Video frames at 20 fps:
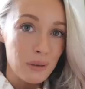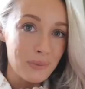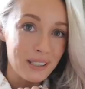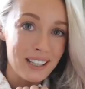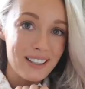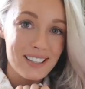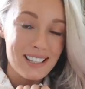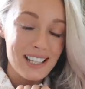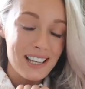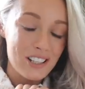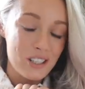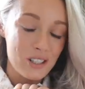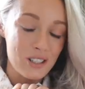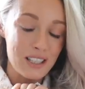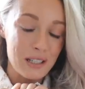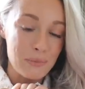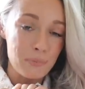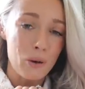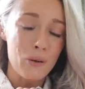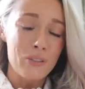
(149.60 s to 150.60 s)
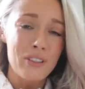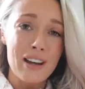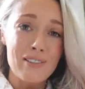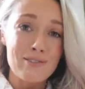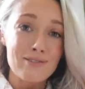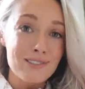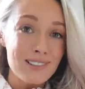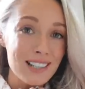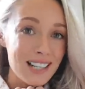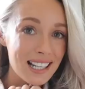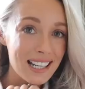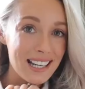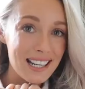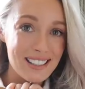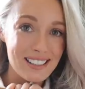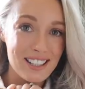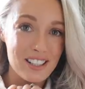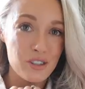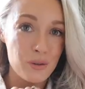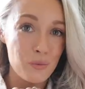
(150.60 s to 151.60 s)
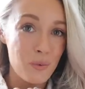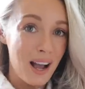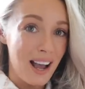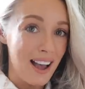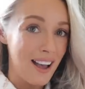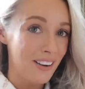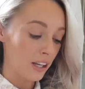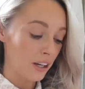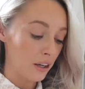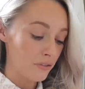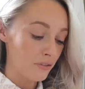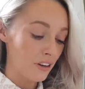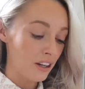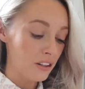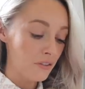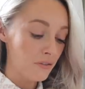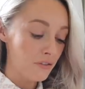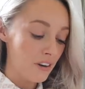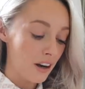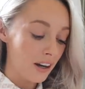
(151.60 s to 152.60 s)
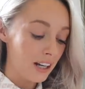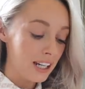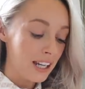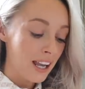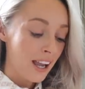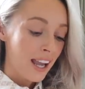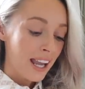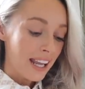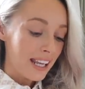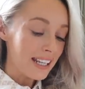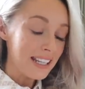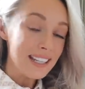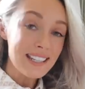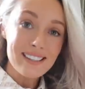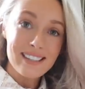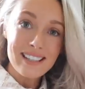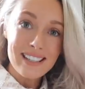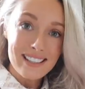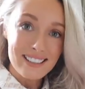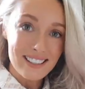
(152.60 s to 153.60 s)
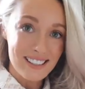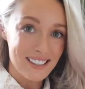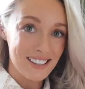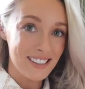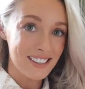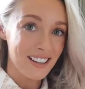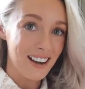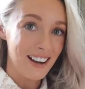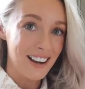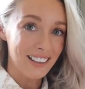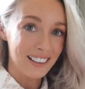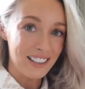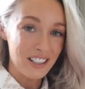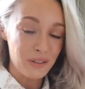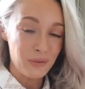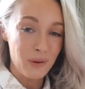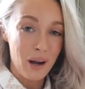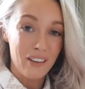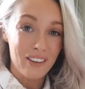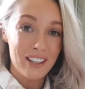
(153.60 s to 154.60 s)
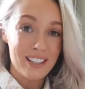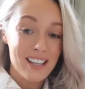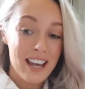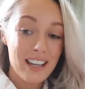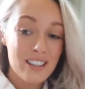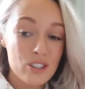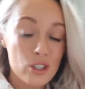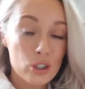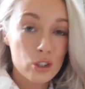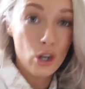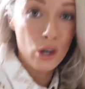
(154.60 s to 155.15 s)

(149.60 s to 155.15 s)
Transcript: but because they're just slip on, they're really easy to wear, and I find them very easy to style as well. They tend to